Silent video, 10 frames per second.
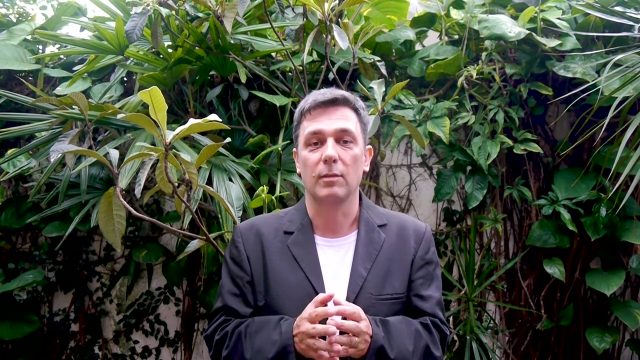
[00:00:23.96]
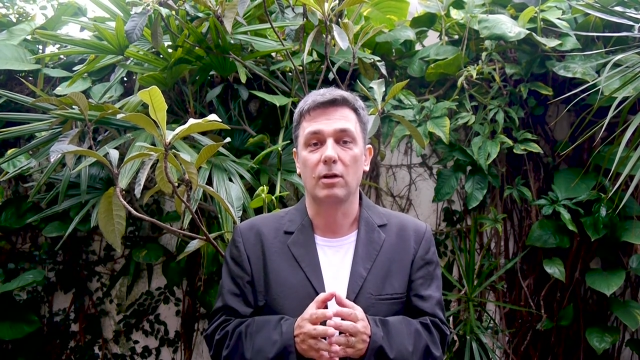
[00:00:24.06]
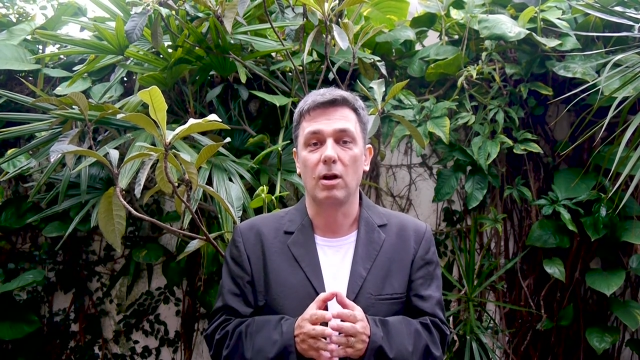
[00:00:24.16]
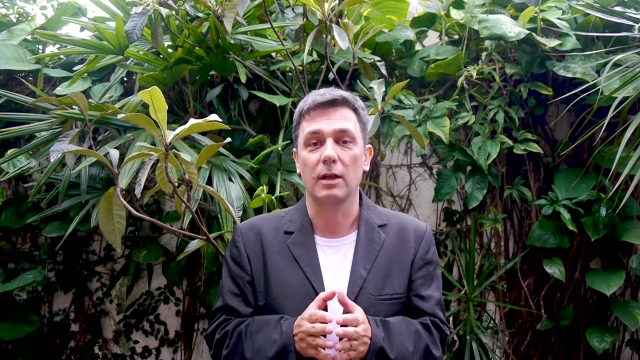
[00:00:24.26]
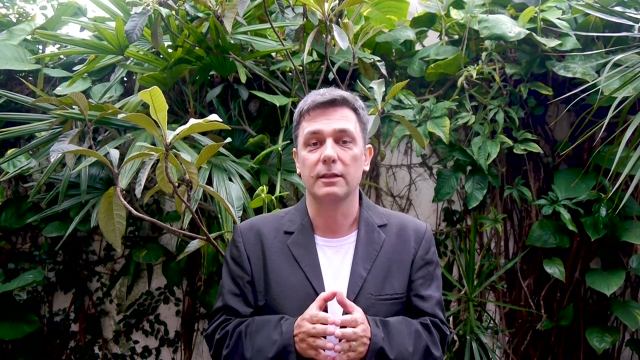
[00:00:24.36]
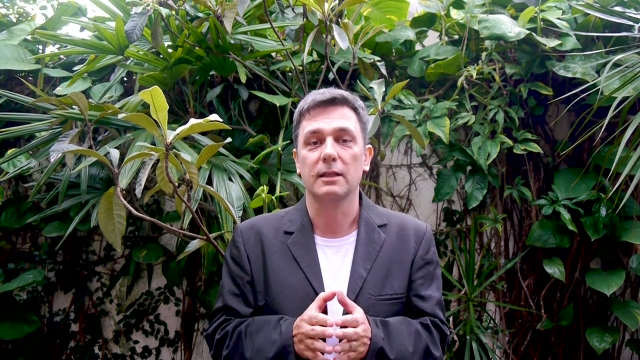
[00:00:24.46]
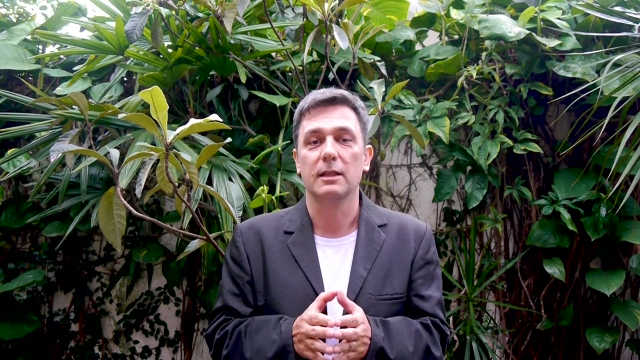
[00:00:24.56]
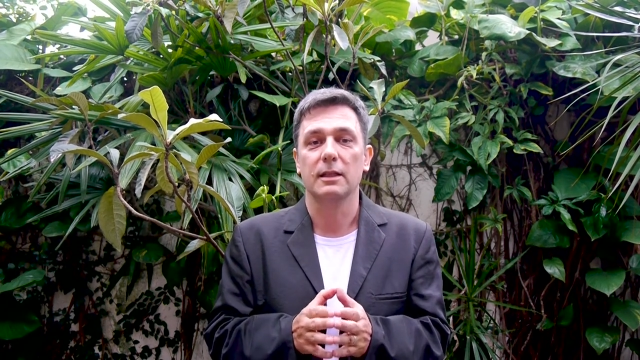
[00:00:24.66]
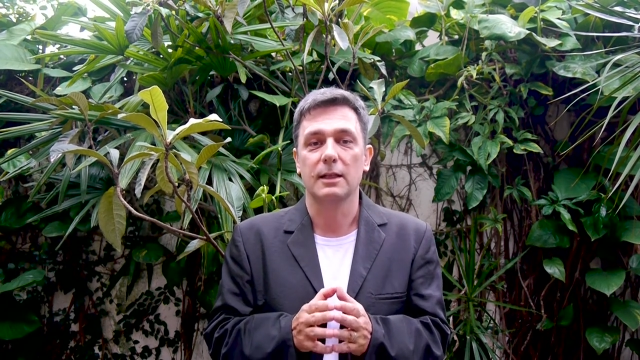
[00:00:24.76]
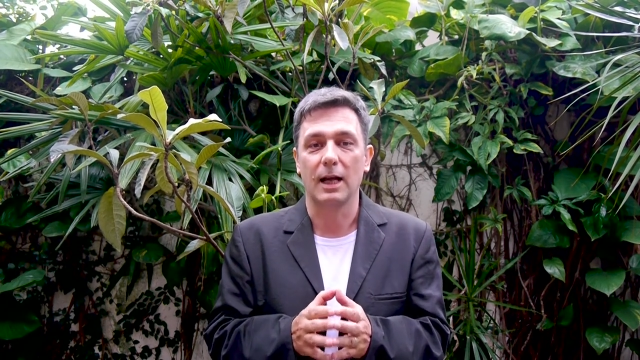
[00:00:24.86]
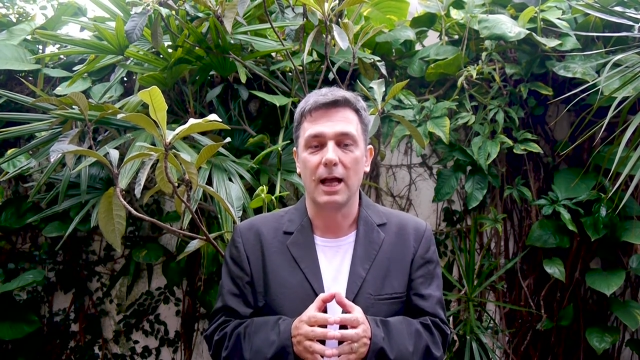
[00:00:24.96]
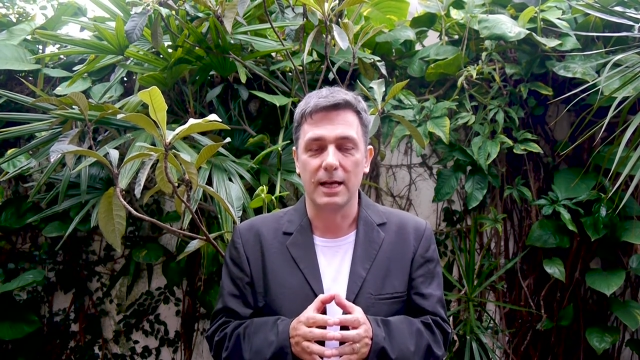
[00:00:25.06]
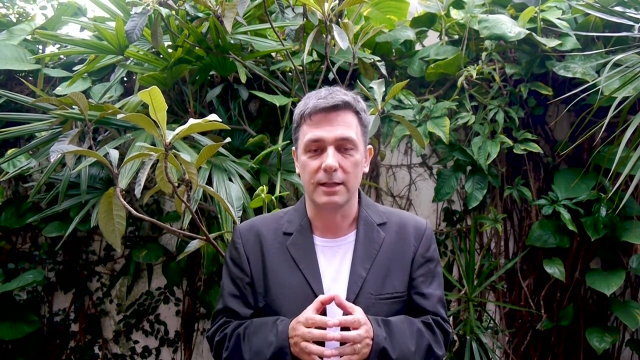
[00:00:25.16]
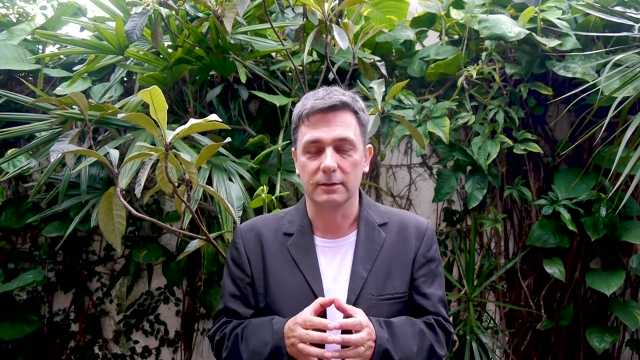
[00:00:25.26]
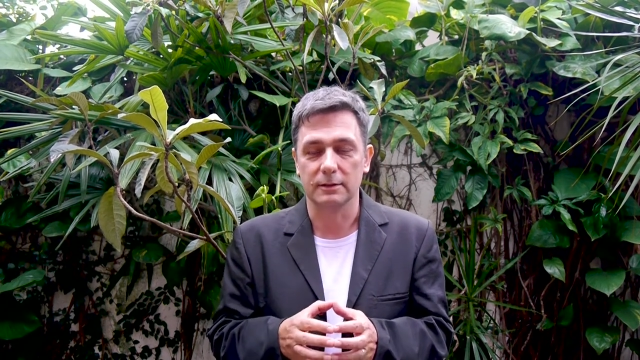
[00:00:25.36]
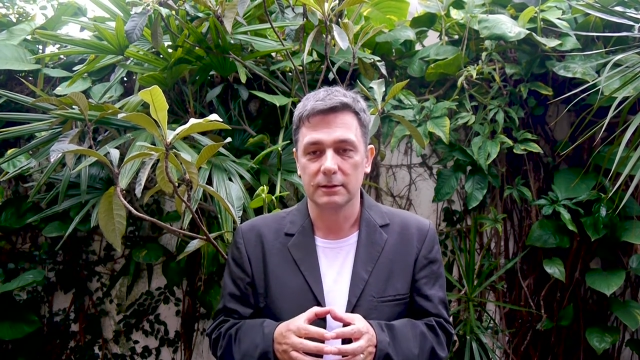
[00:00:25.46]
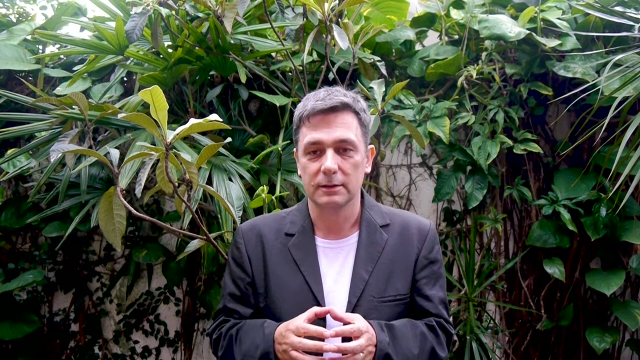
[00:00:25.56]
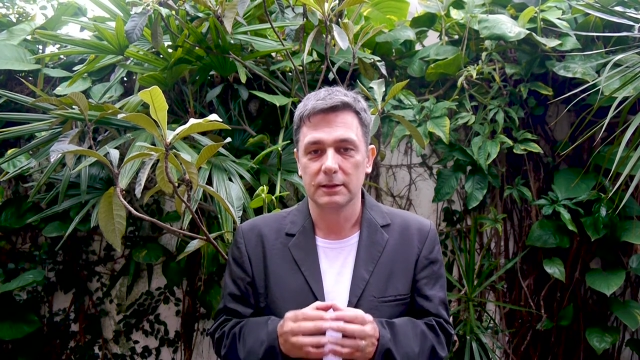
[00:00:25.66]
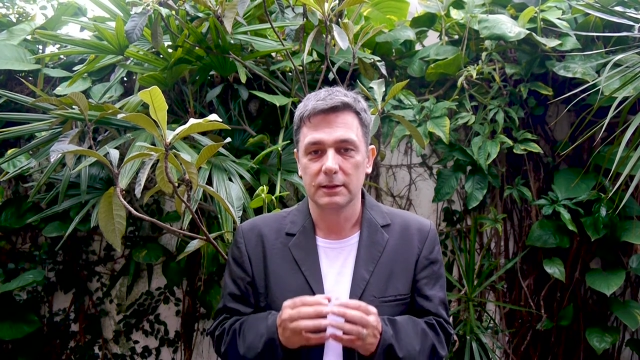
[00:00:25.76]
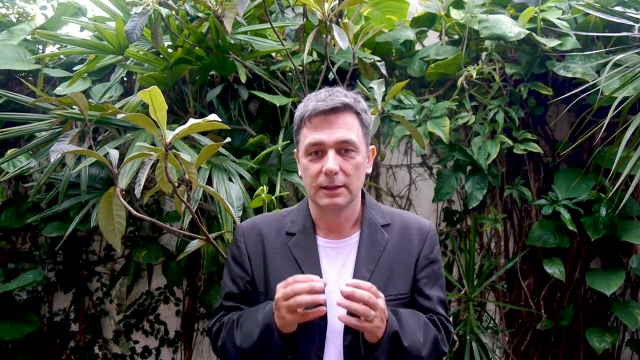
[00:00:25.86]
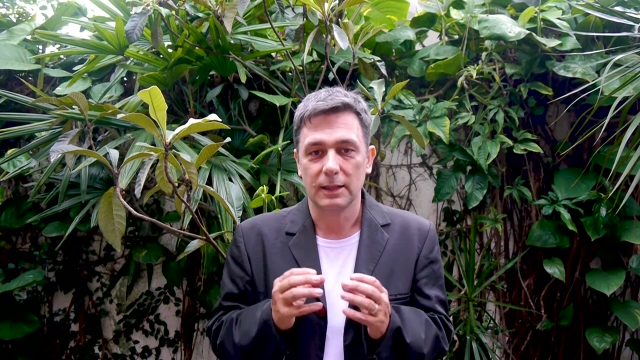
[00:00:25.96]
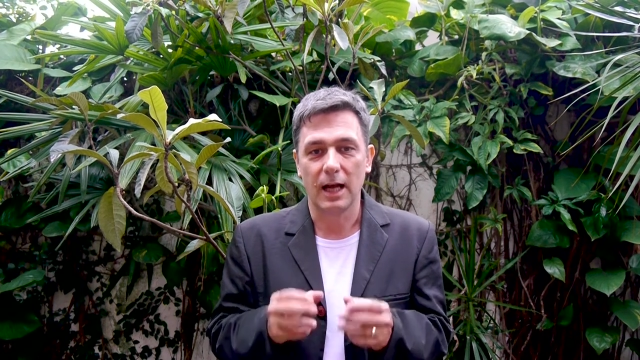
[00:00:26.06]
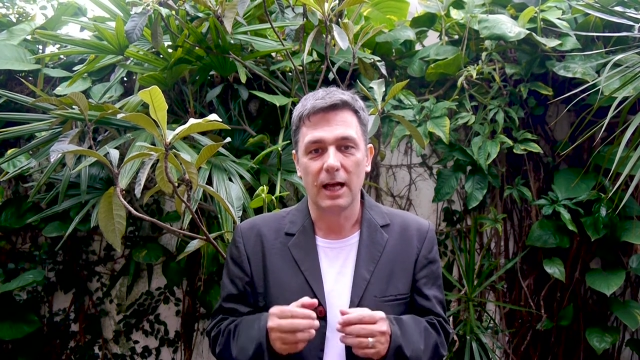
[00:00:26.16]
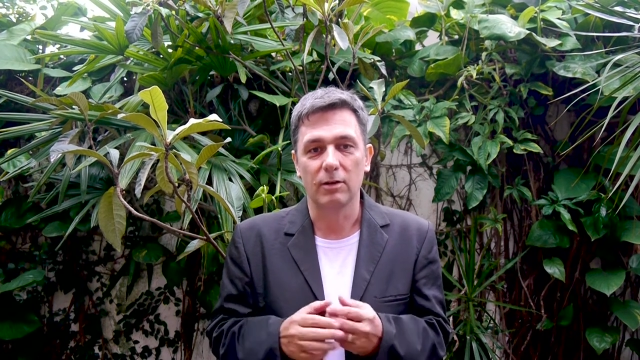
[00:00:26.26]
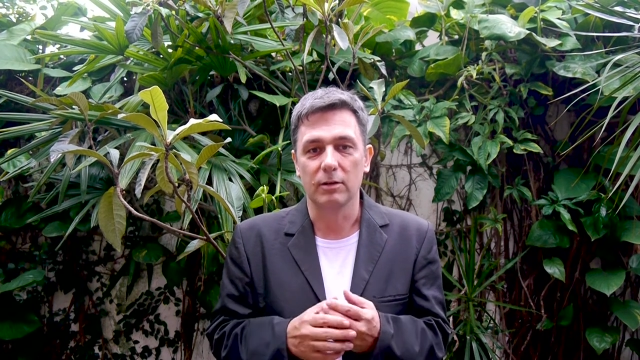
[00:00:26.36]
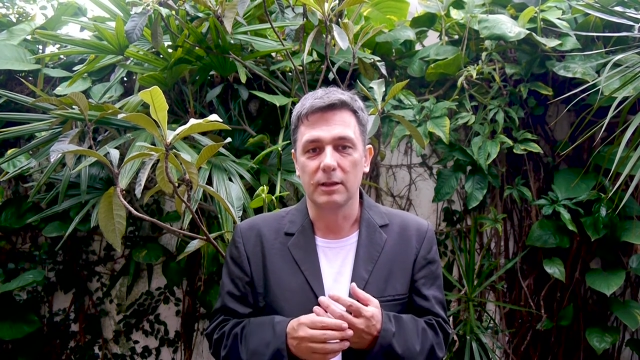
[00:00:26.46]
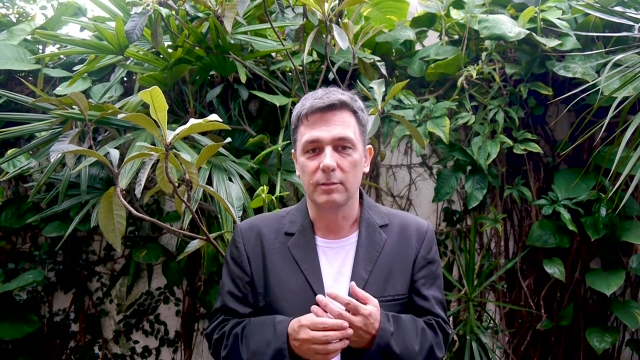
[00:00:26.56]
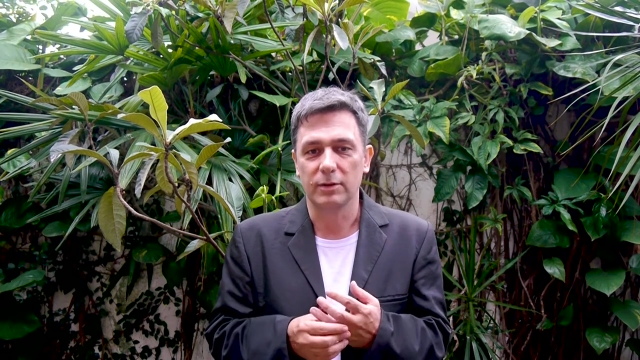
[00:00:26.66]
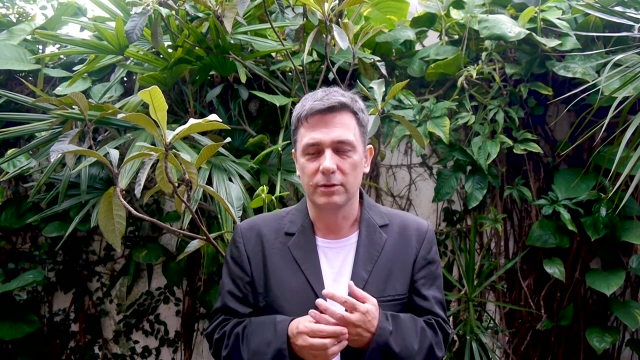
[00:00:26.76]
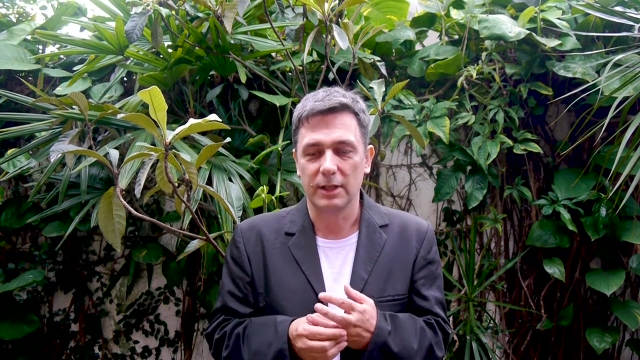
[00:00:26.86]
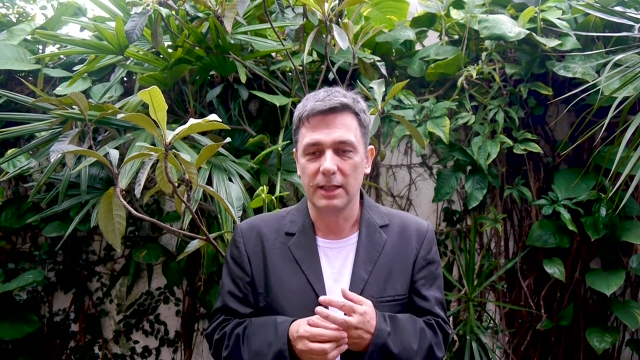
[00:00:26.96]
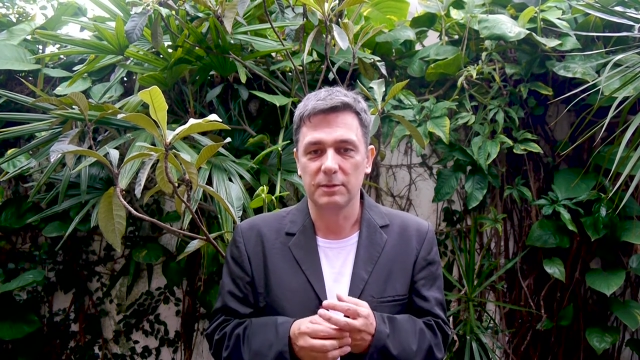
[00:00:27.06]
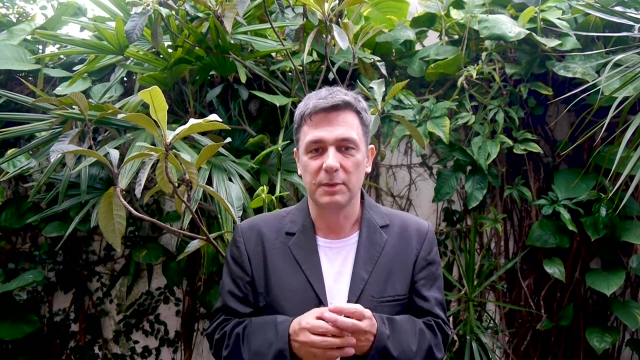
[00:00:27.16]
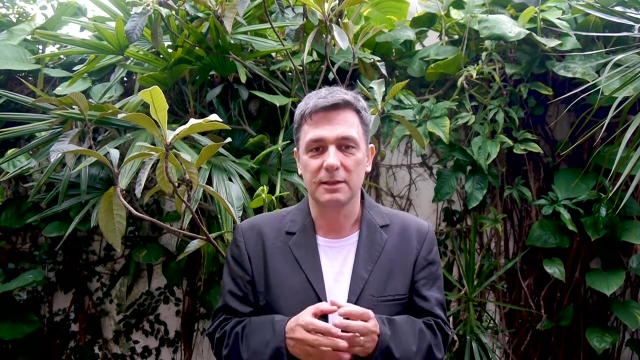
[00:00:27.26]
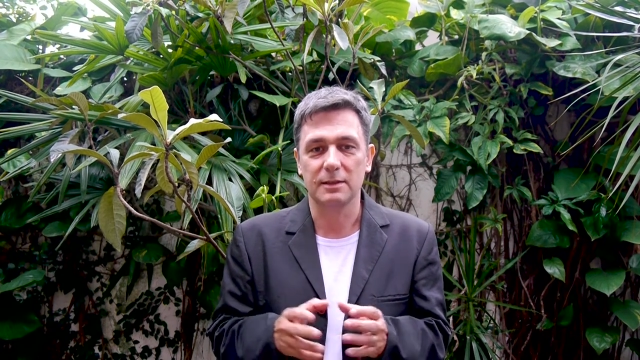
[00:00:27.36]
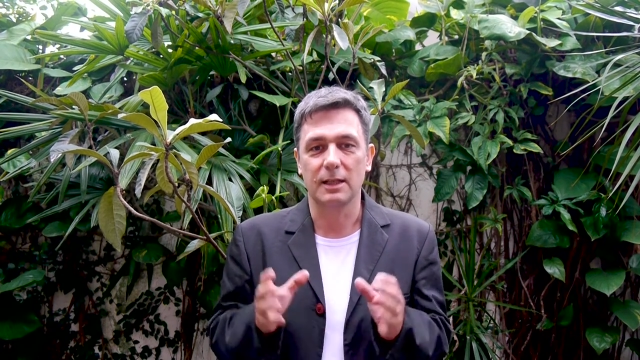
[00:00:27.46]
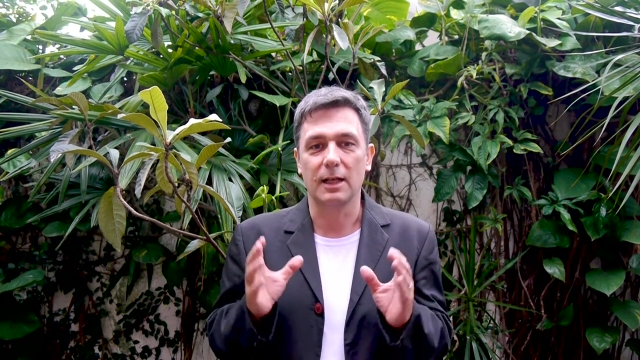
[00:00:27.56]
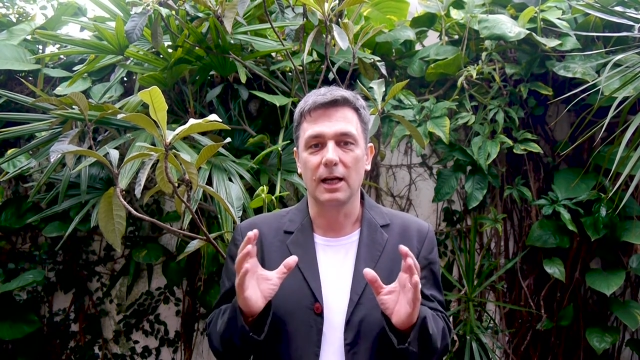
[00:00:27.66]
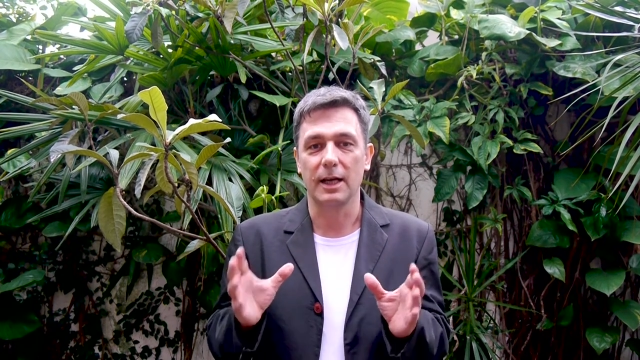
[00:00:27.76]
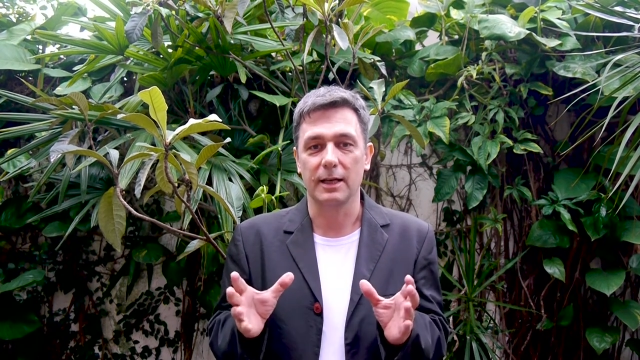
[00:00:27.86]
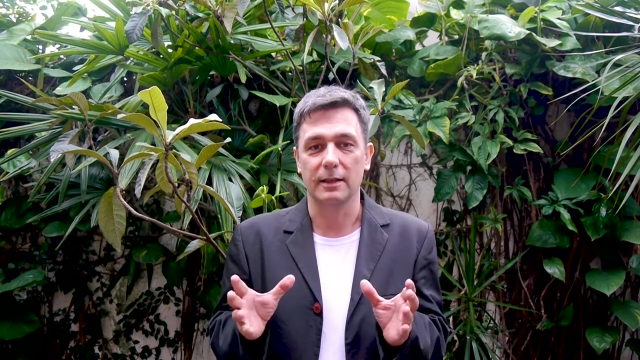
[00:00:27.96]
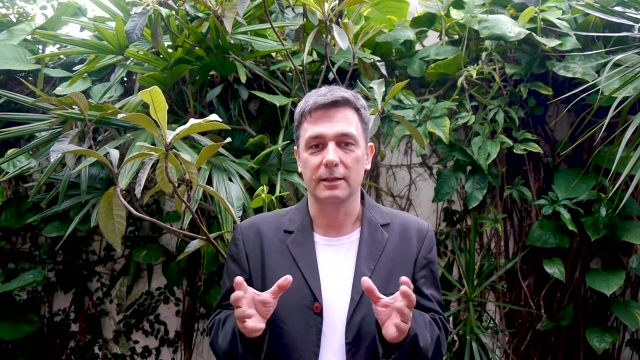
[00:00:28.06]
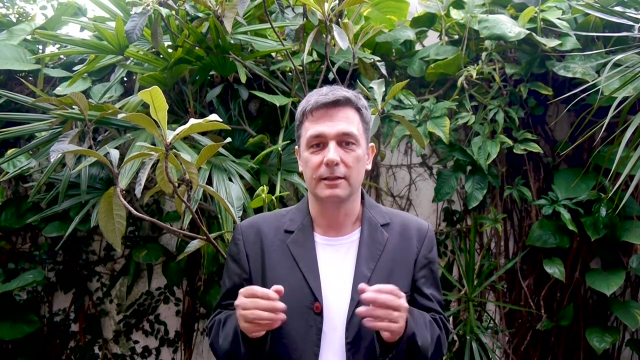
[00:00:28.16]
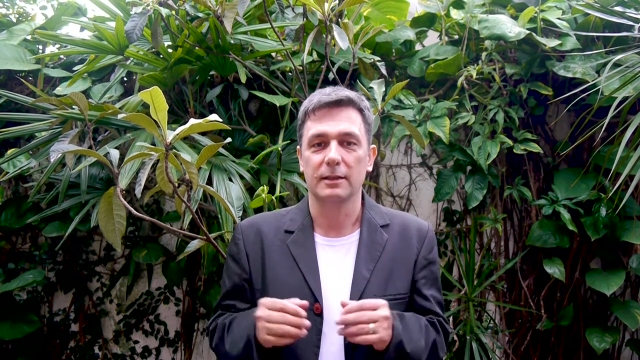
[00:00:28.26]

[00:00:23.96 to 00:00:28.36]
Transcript: called Claro. Claro in Portuguese means clear,